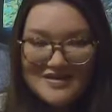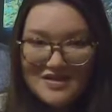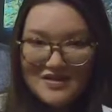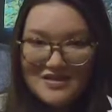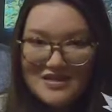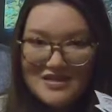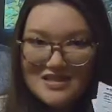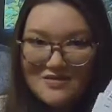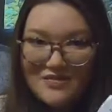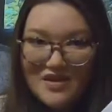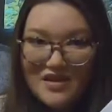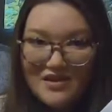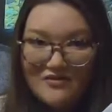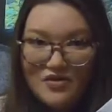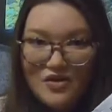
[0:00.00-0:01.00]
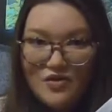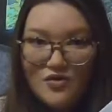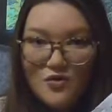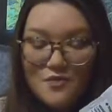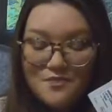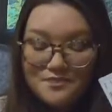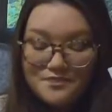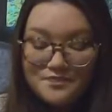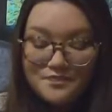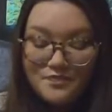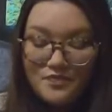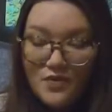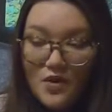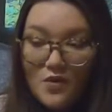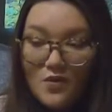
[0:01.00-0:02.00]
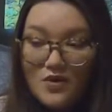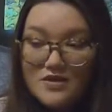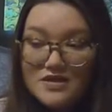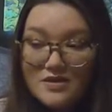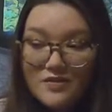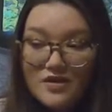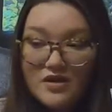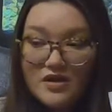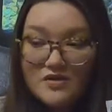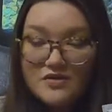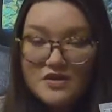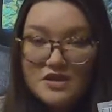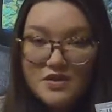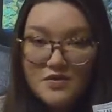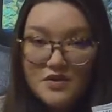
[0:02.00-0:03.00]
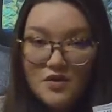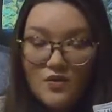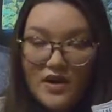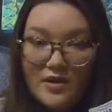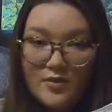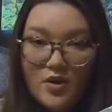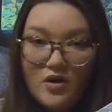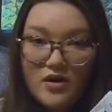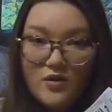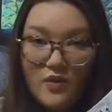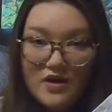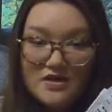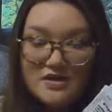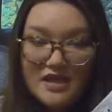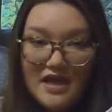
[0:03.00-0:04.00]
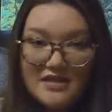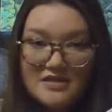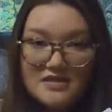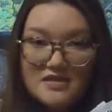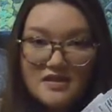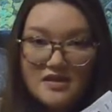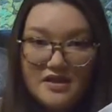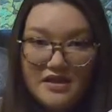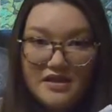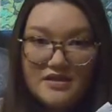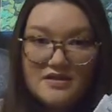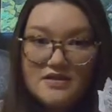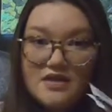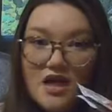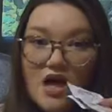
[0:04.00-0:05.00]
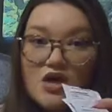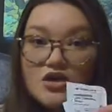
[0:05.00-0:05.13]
So this is something, if you or someone close to you in your wedding party wears glasses and needs,